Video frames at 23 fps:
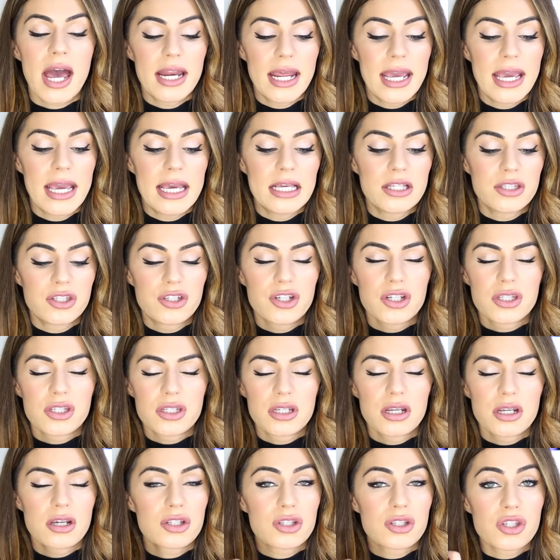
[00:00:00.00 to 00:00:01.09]
and it is
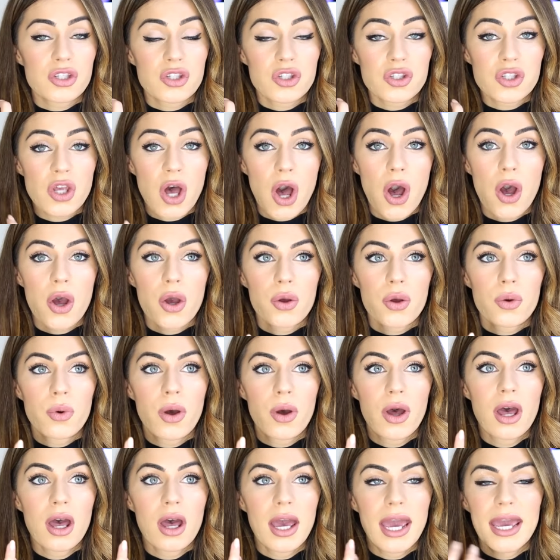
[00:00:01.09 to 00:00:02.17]
just
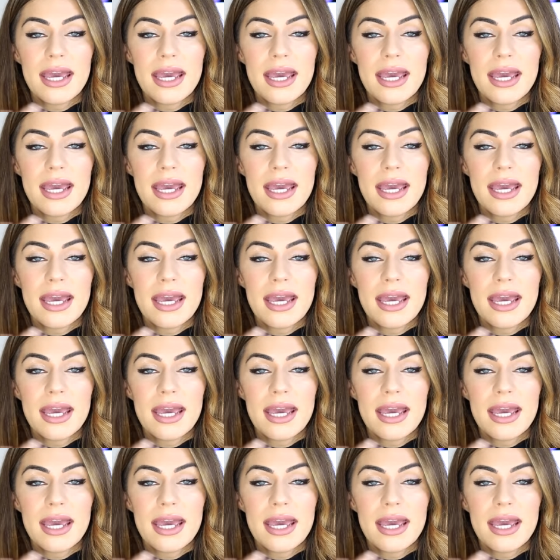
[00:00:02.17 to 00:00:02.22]
so,